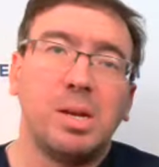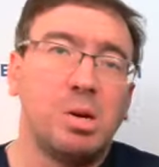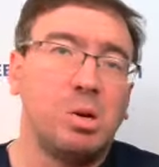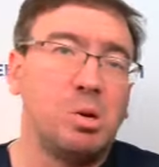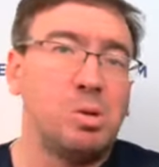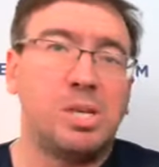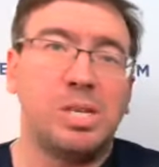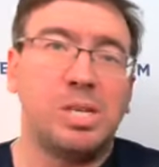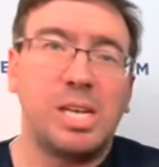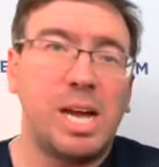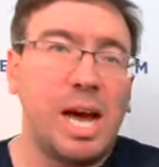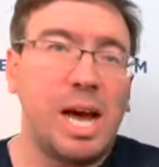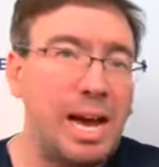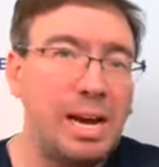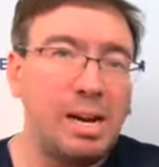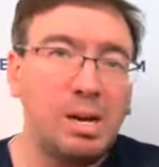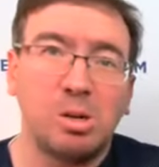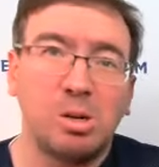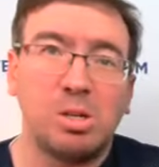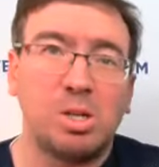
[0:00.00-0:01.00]
whose
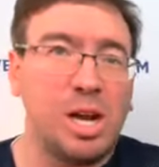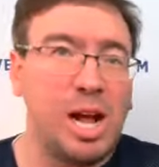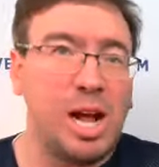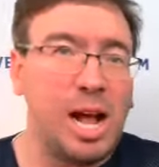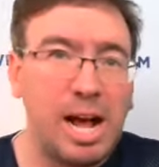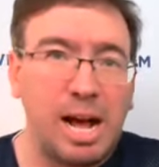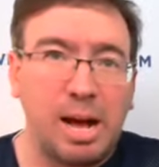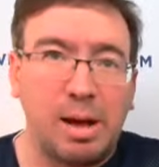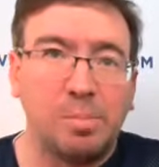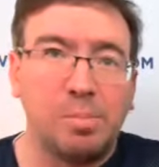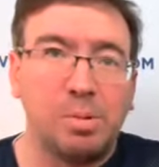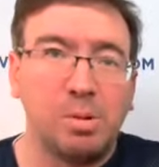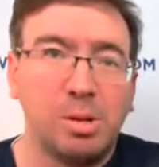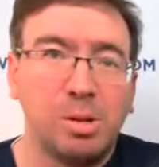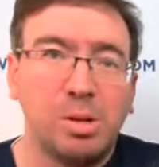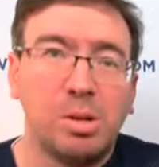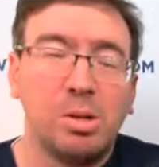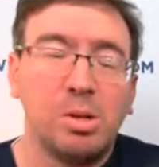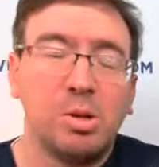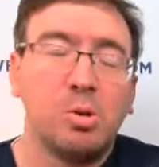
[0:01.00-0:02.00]
entire job
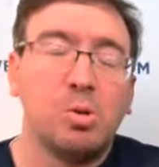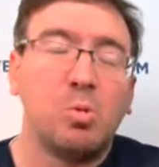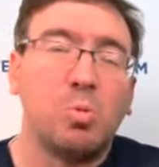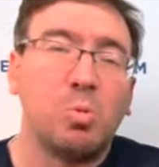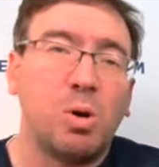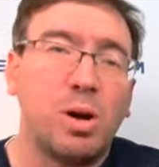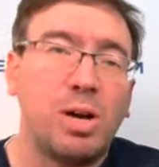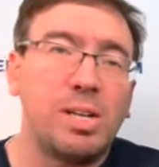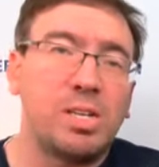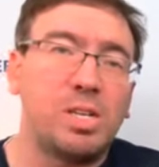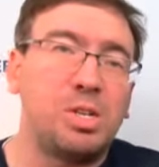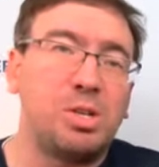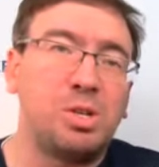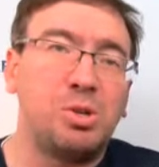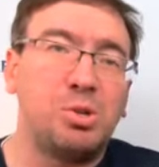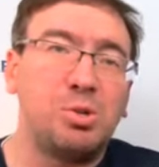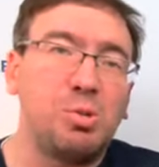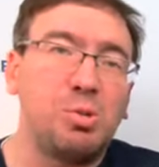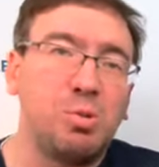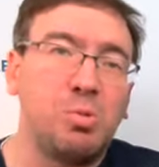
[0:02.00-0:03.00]
was
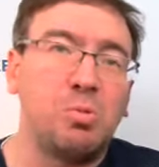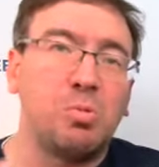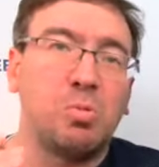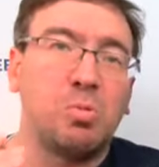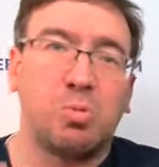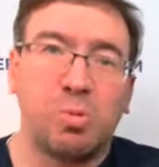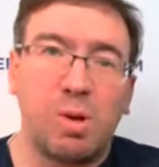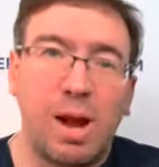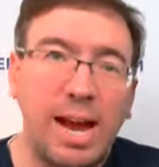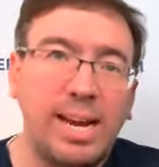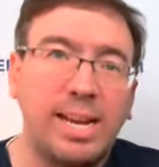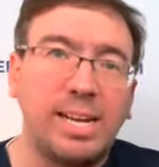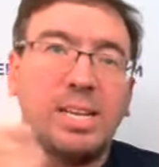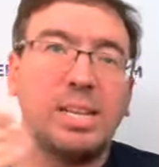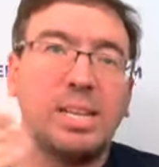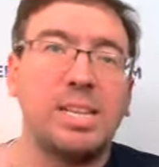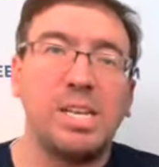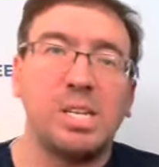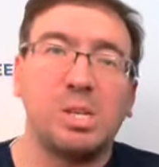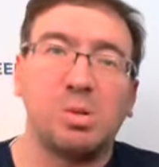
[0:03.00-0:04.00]
to write
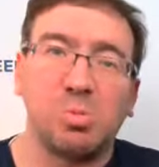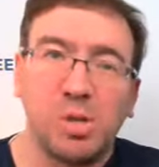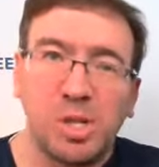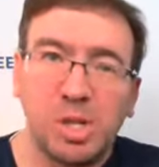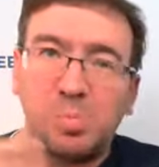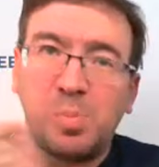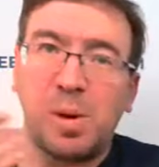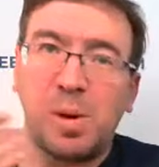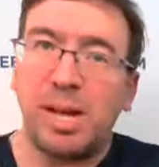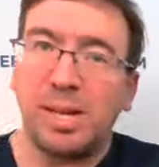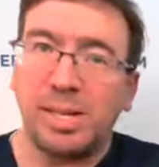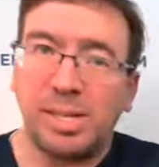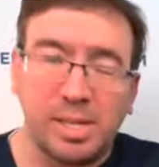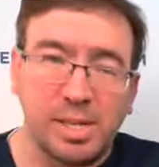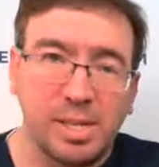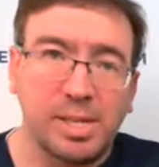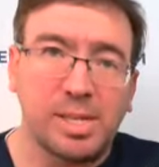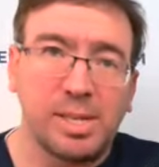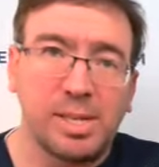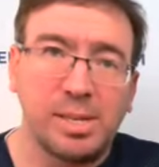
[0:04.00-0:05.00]
these
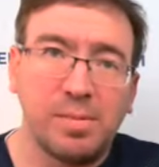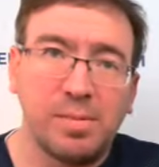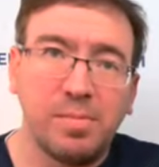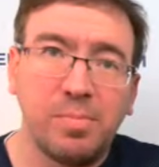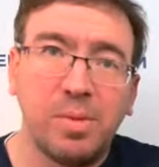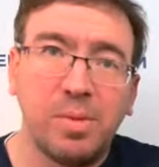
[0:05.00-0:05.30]
responses,